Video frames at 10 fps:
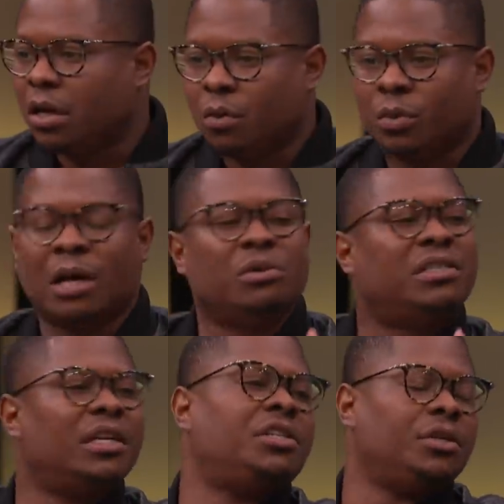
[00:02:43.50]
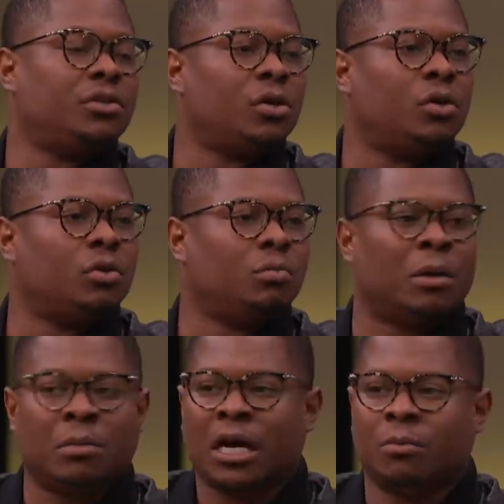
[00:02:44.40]
when I was six years old, my
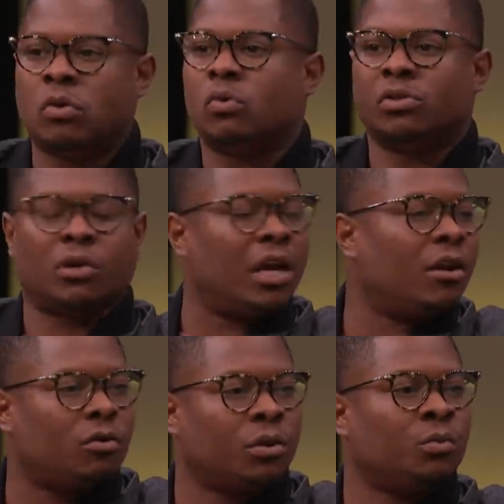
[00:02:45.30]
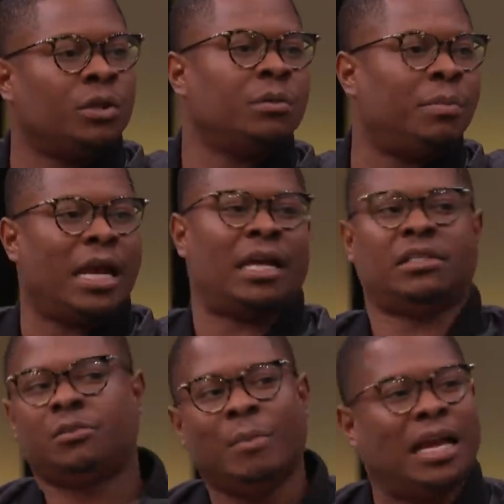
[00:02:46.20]
mom, who was on heroin really bad,
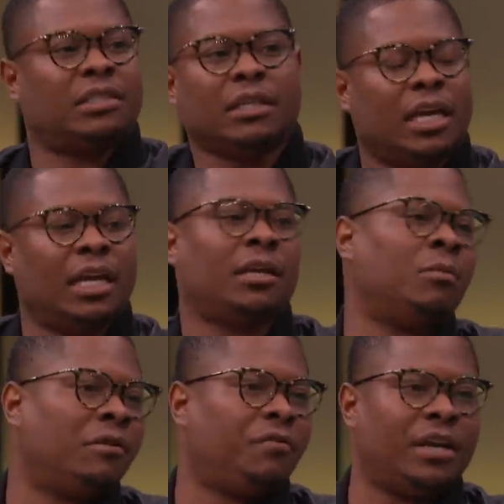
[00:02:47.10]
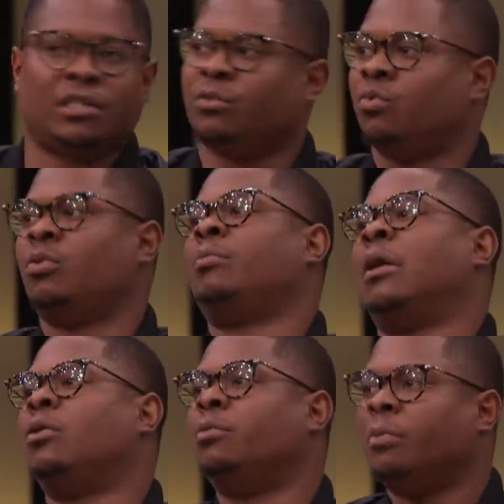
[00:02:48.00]
smashed a cake in my face and ruined
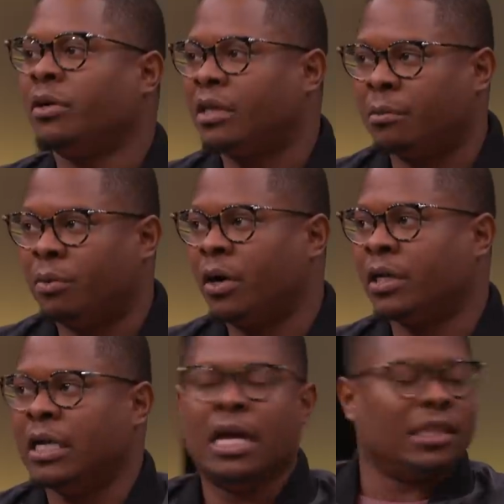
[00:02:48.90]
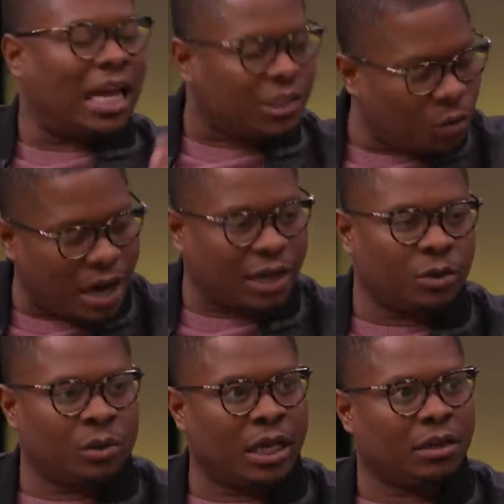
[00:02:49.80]
my whole birthday party. That's why I
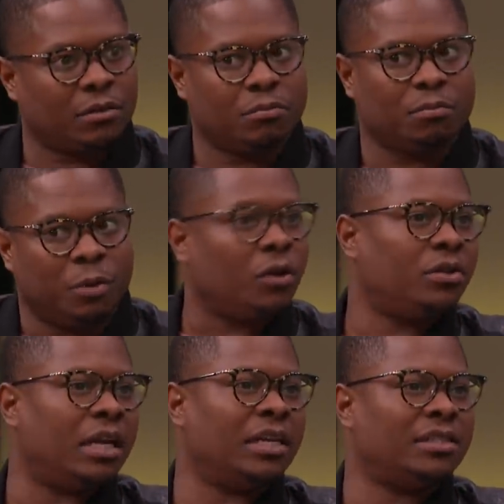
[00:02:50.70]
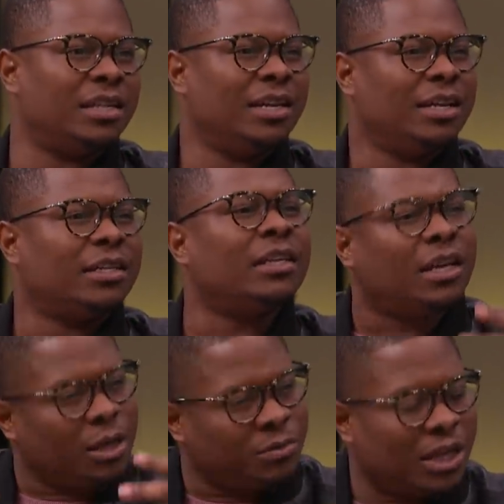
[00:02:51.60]
don't like birthdays. Then it
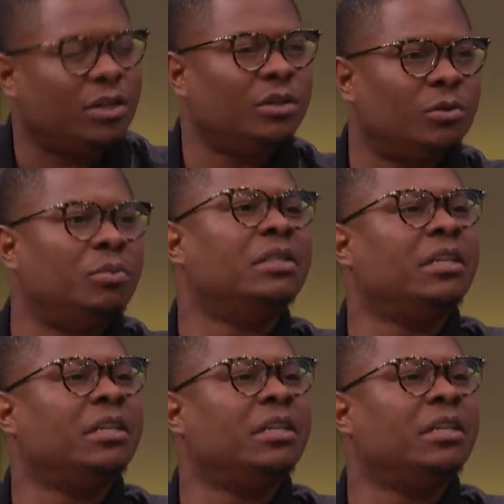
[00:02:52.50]
comes out a little bit